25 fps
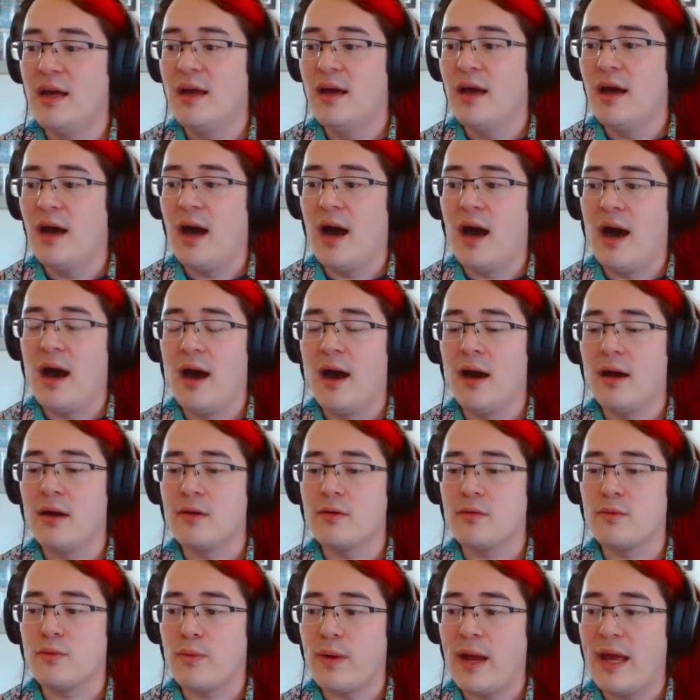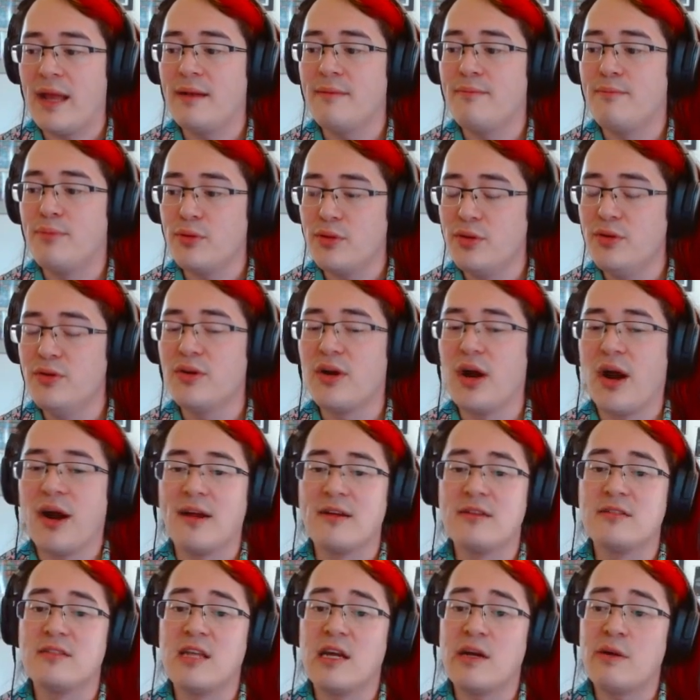red-blue
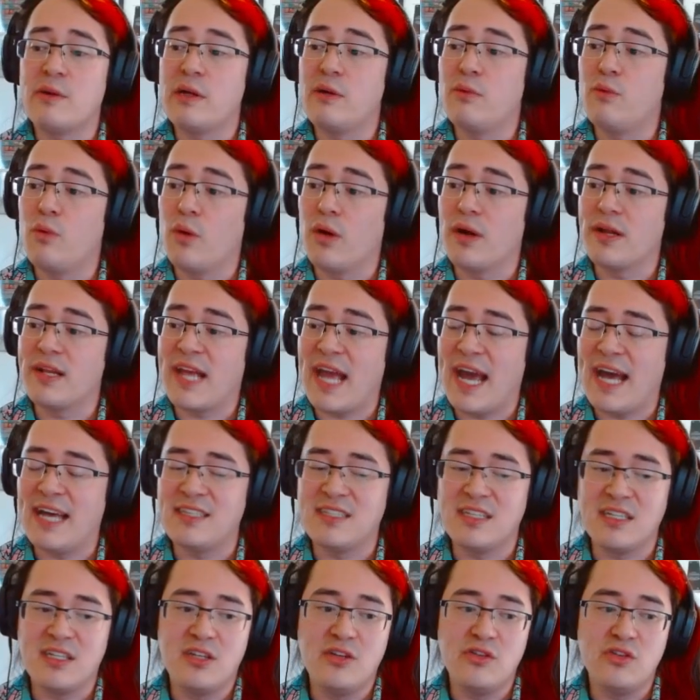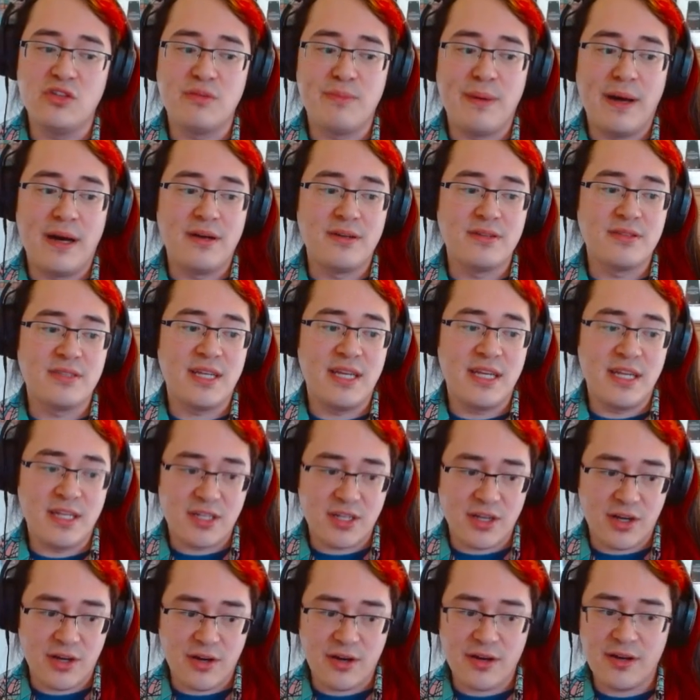cards that reward casting 2 spells in a
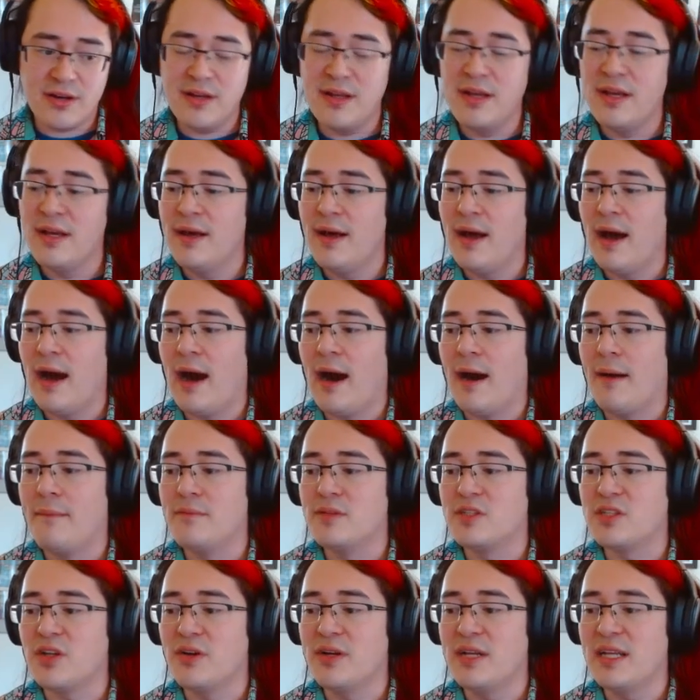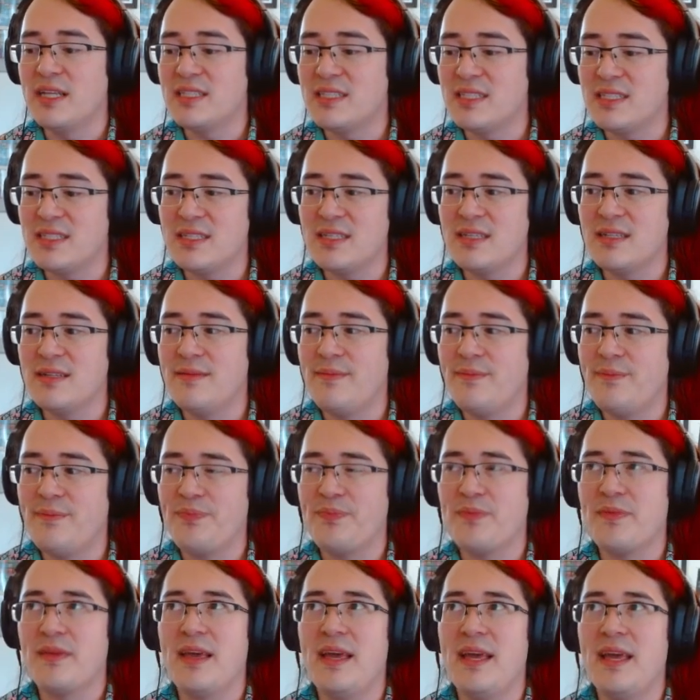turn. So
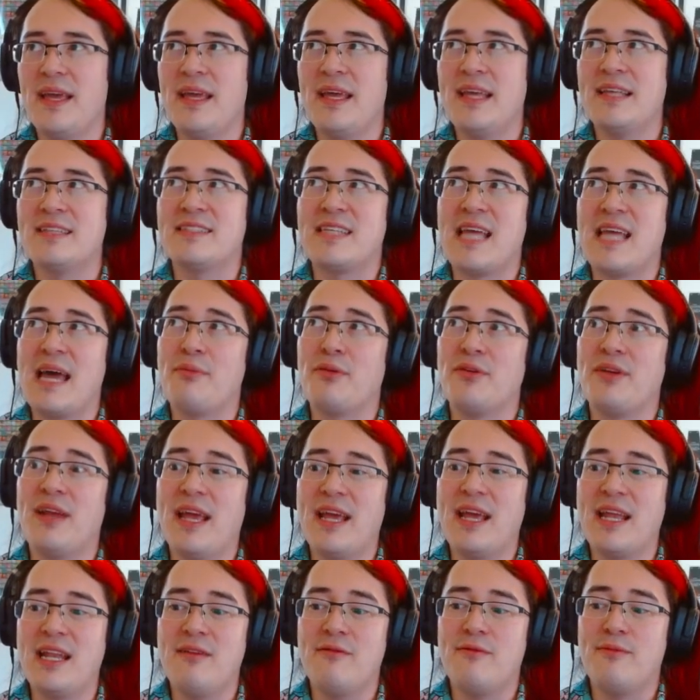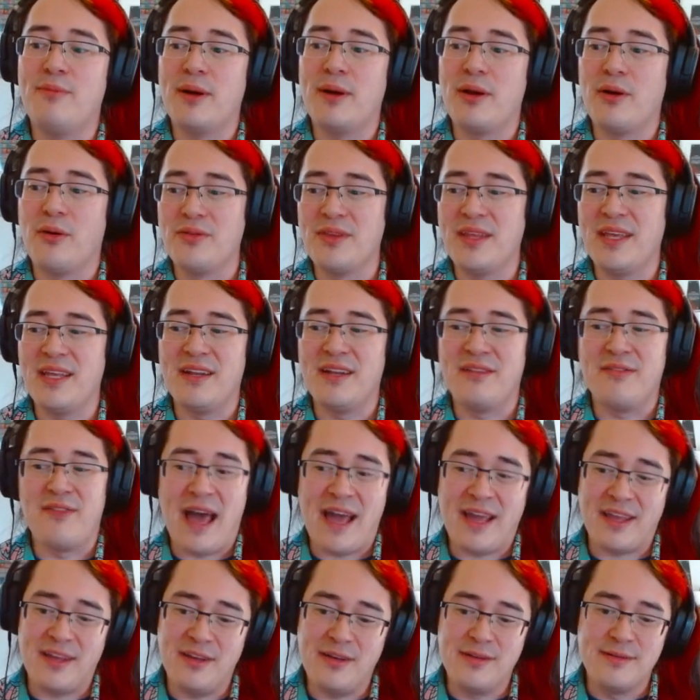it's tempo negative, but only in a
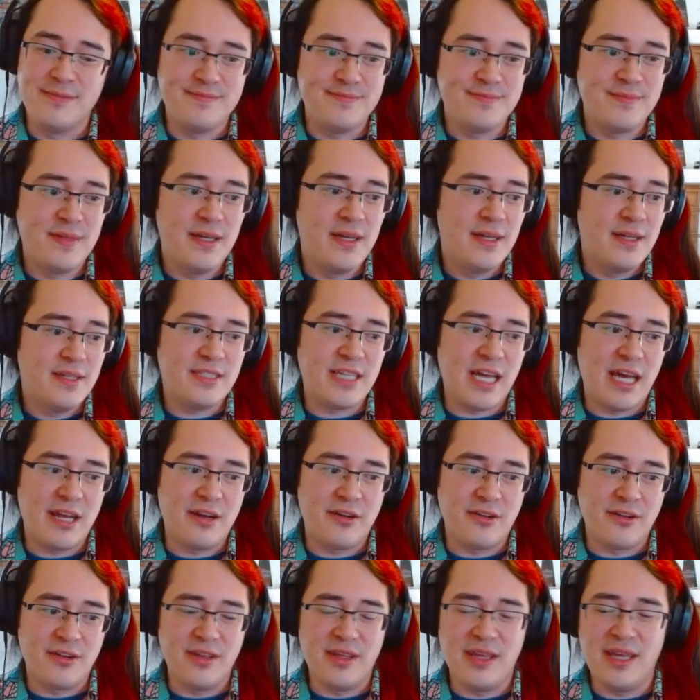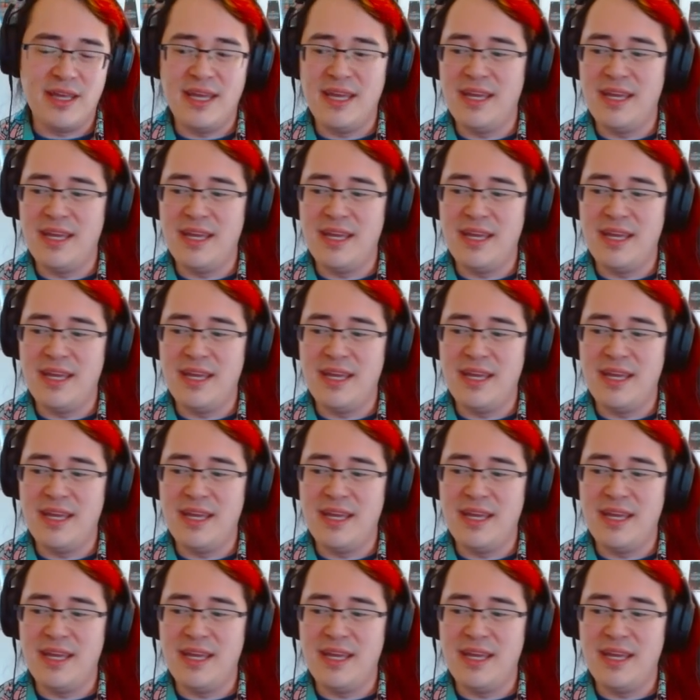vacuum. Generally,